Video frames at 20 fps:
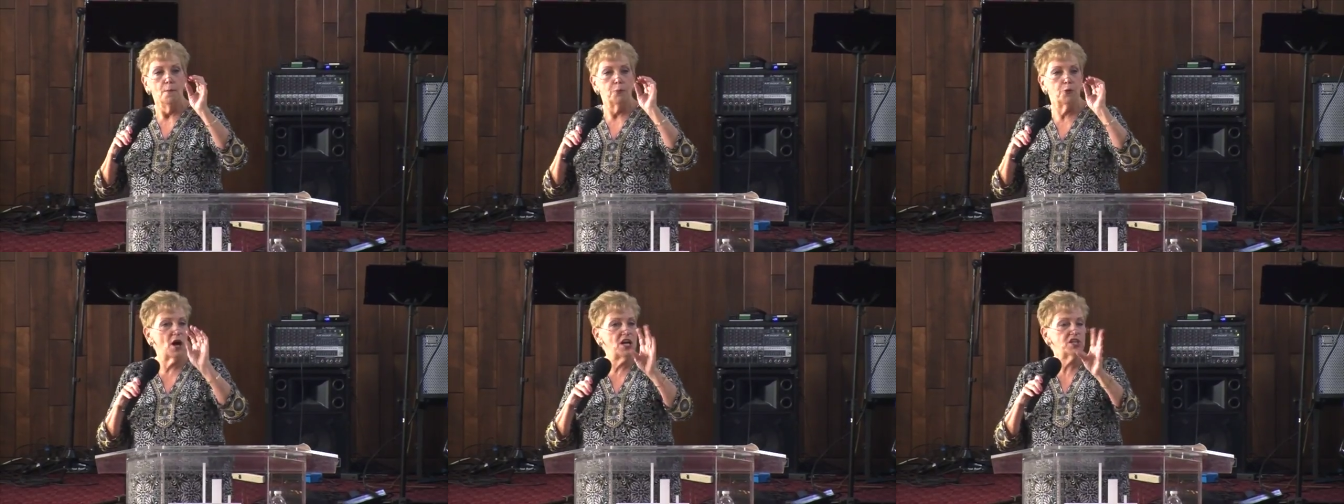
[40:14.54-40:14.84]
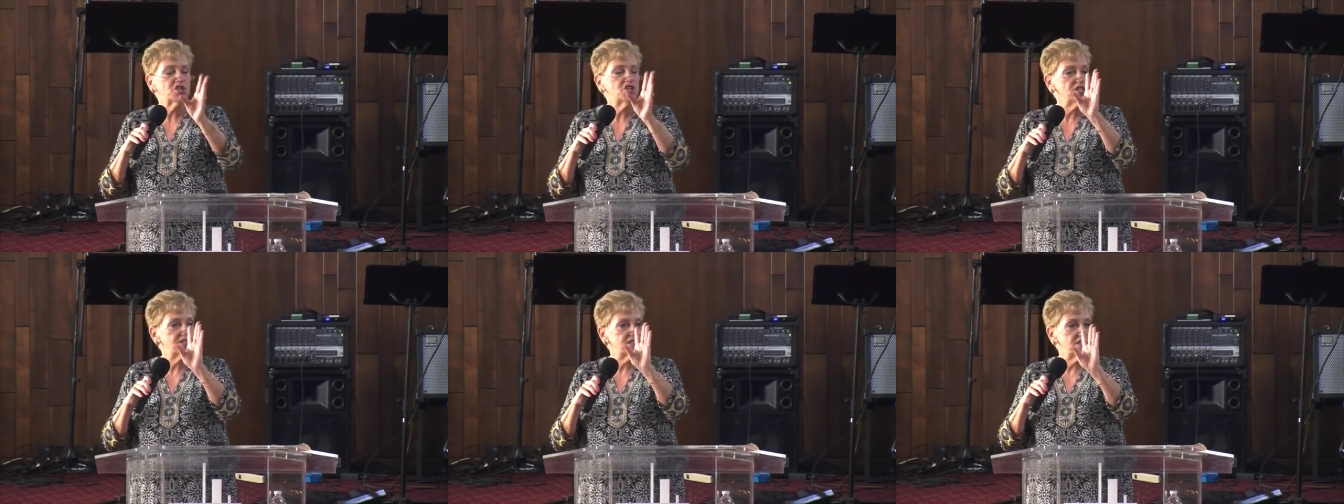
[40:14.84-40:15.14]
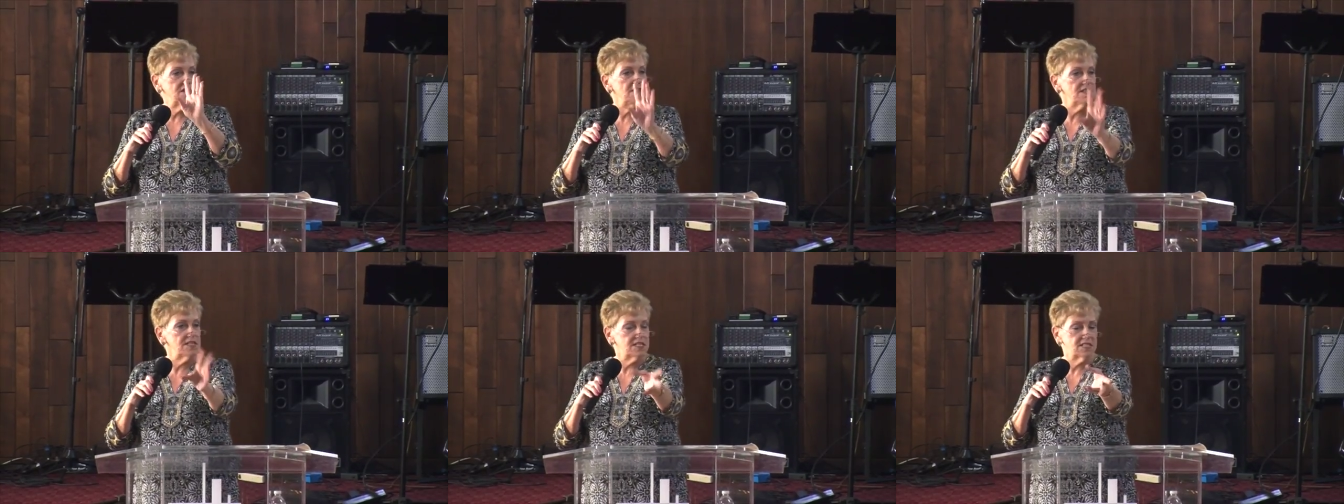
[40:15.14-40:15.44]
precious
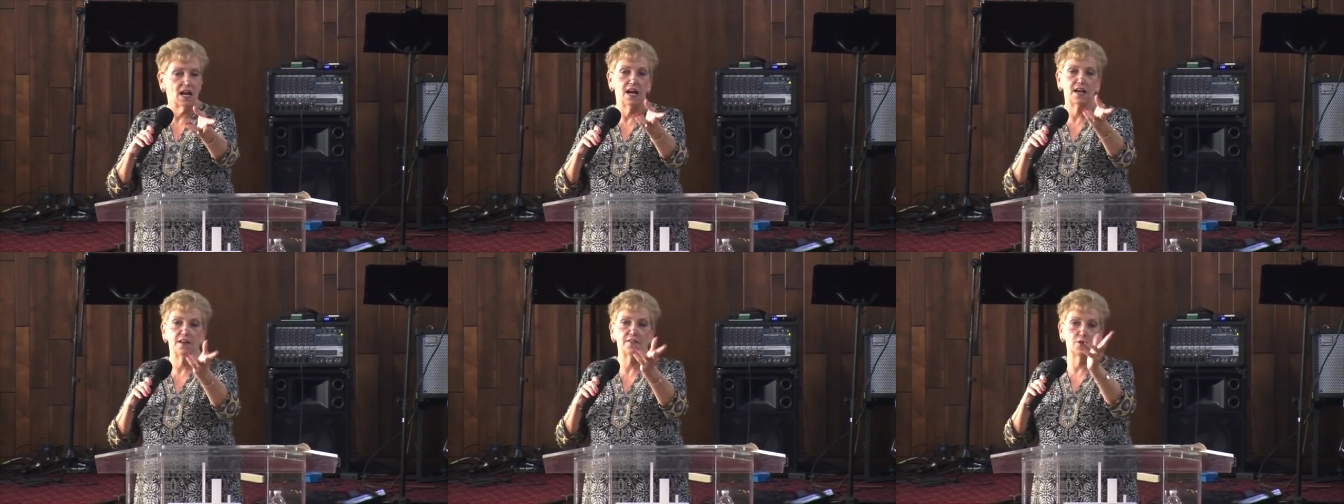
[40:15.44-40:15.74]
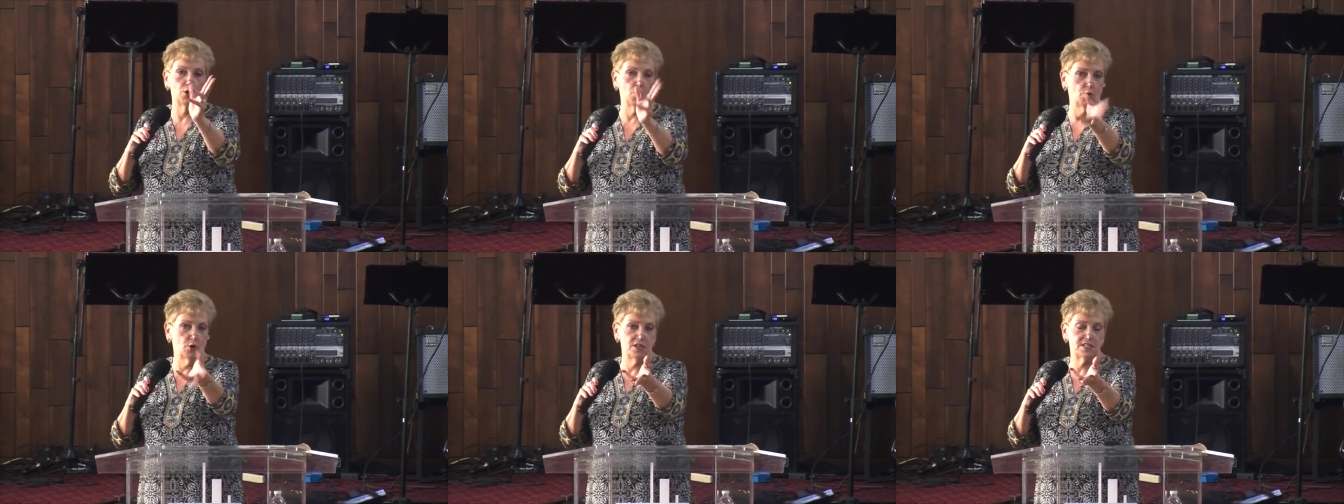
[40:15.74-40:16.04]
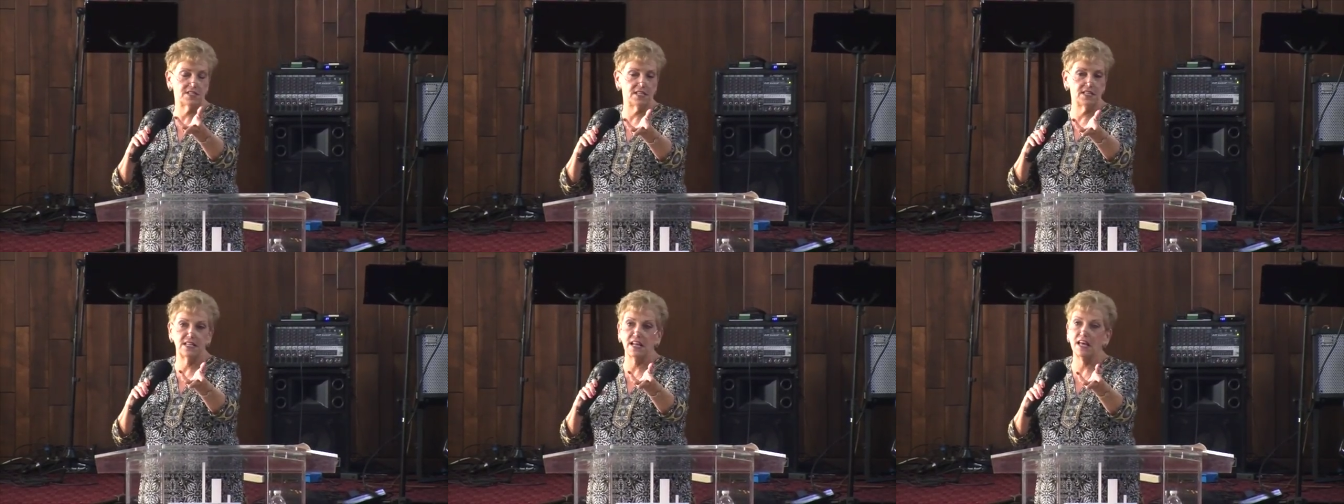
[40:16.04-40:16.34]
in the sight of the Lord
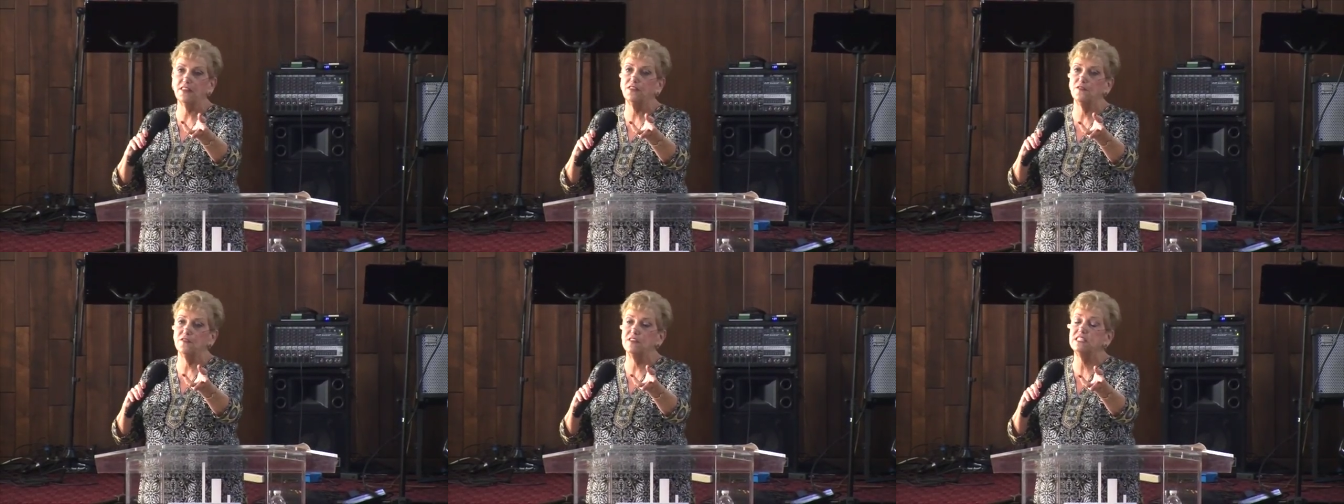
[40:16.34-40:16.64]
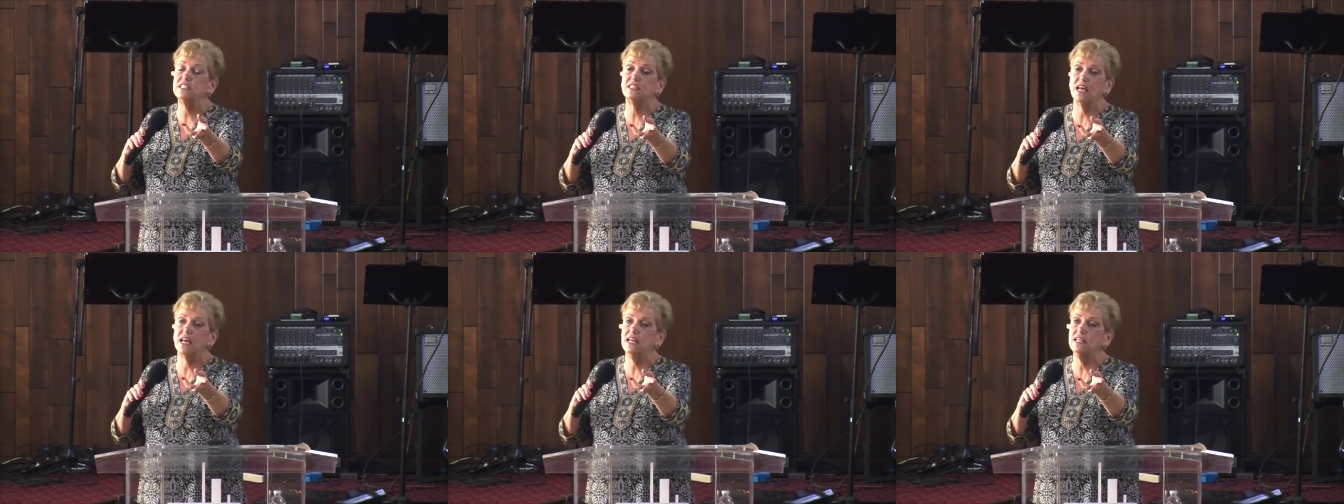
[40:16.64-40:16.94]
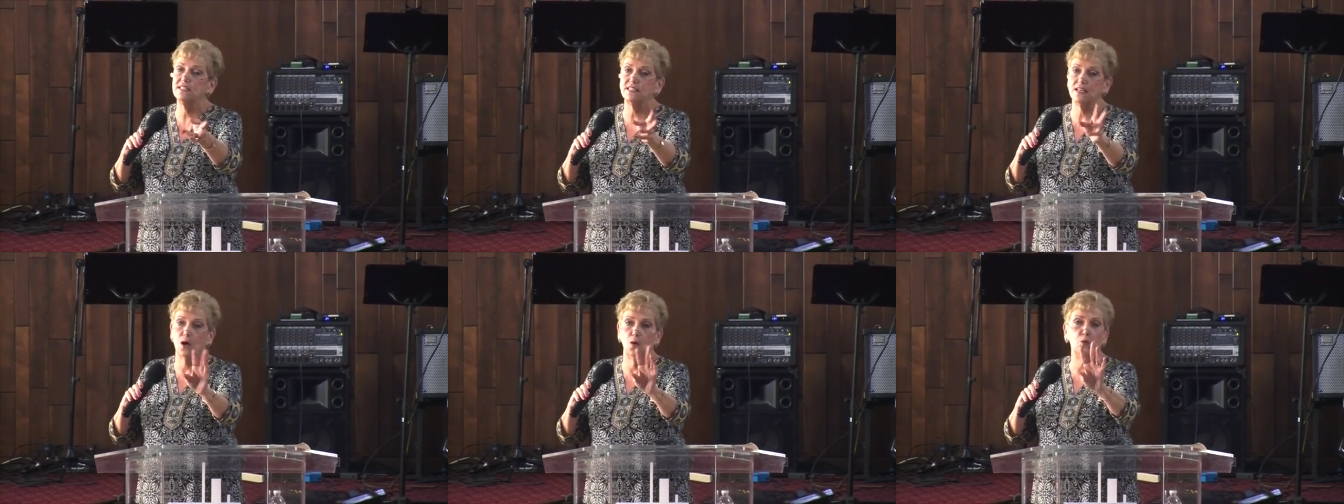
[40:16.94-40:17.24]
is the death of his
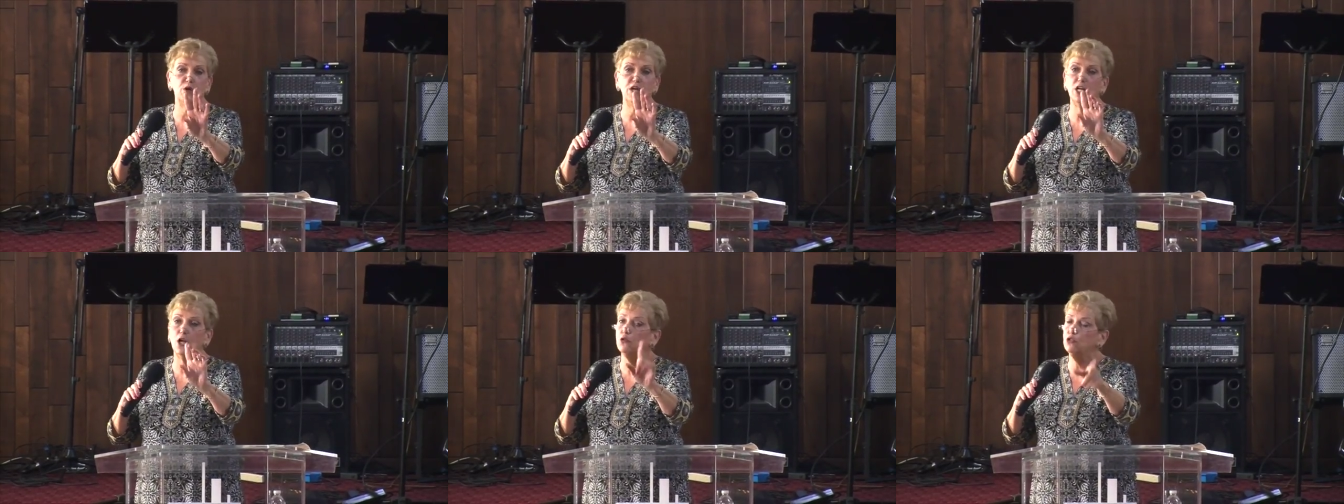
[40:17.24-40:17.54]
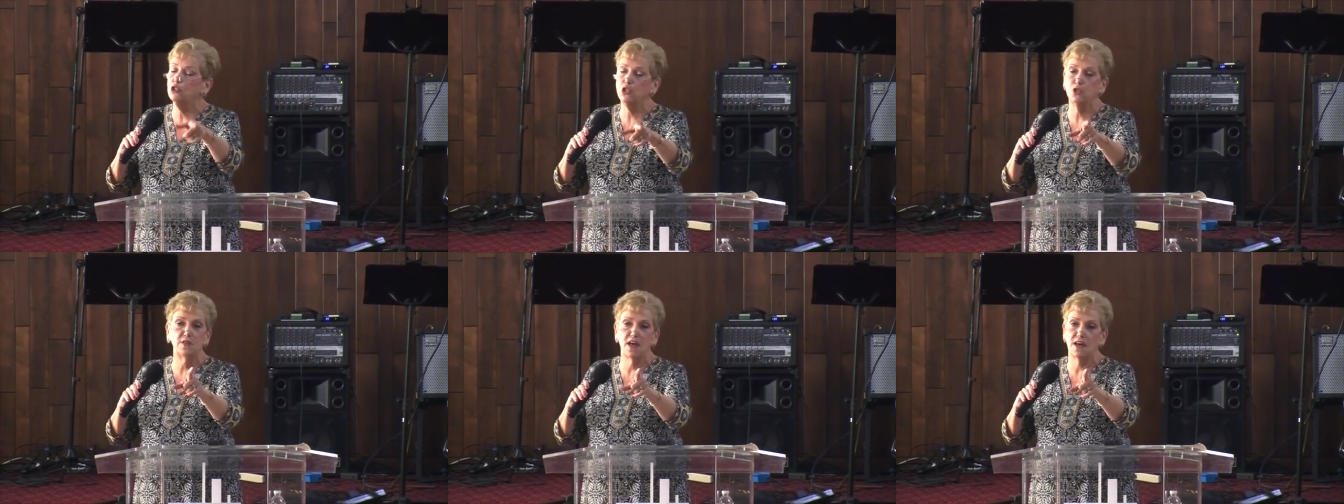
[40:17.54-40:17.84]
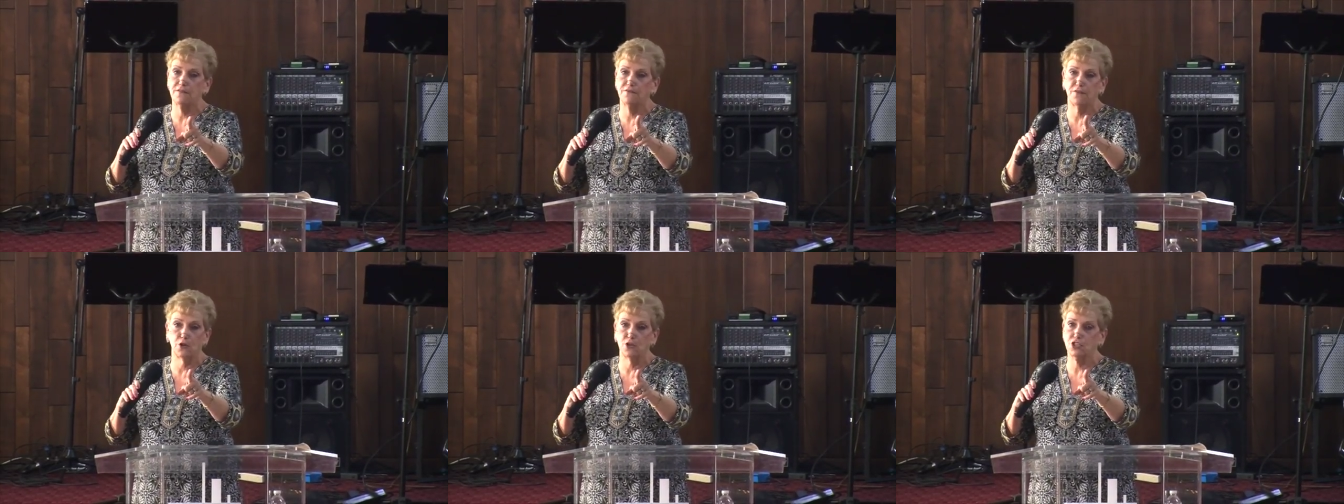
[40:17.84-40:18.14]
saints, and we don't do
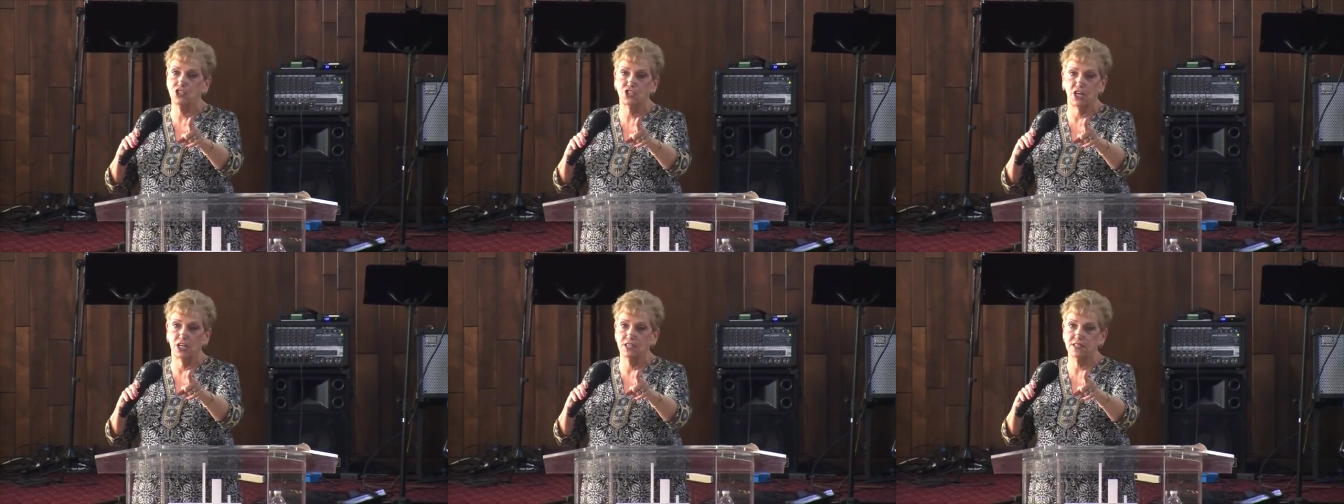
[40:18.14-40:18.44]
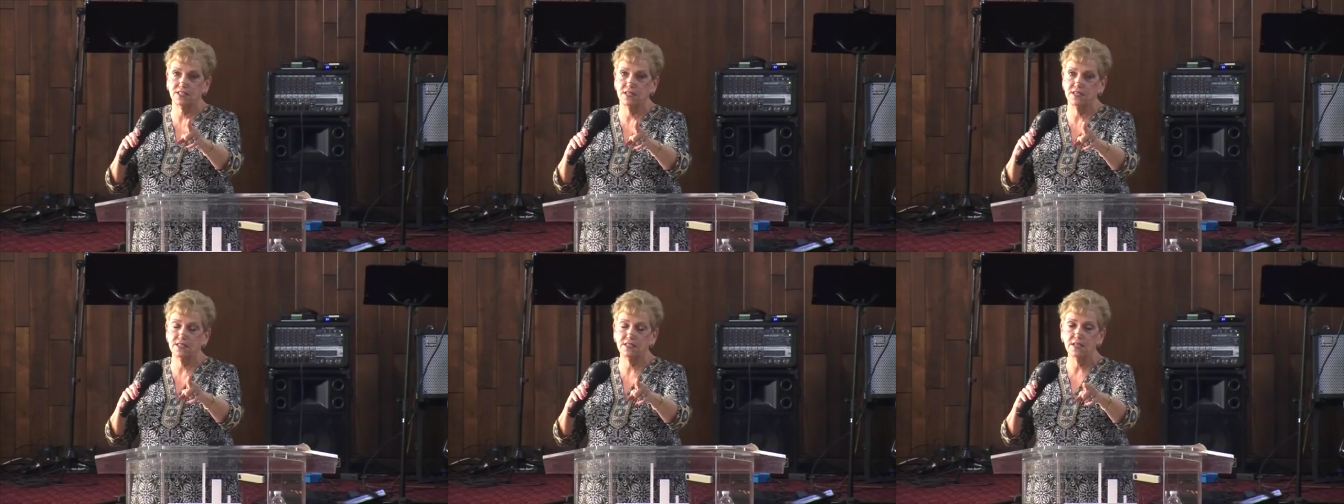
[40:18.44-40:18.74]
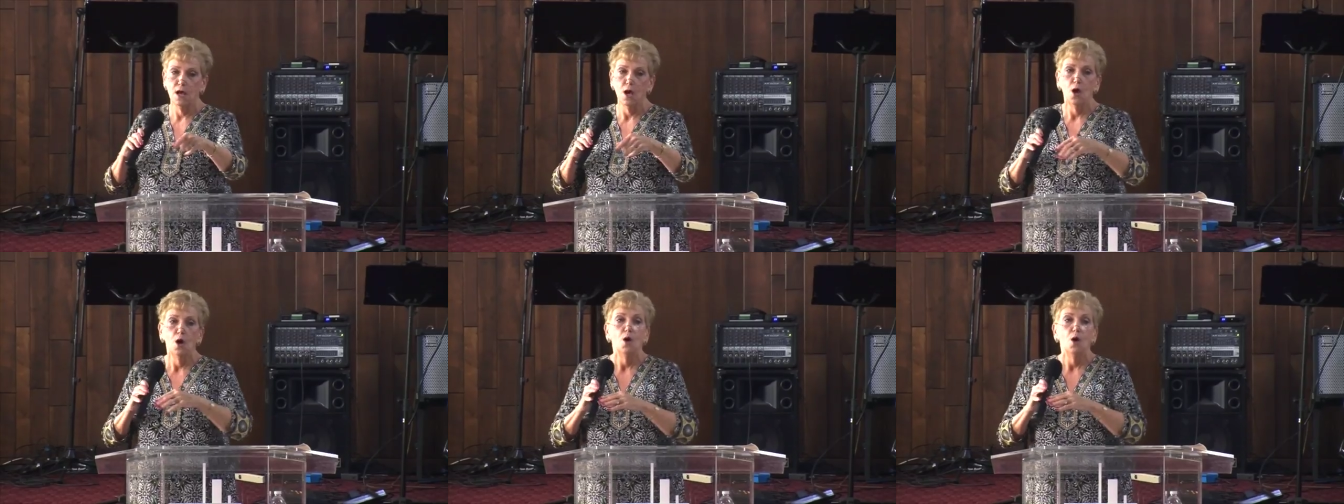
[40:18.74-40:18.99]
that verse justice.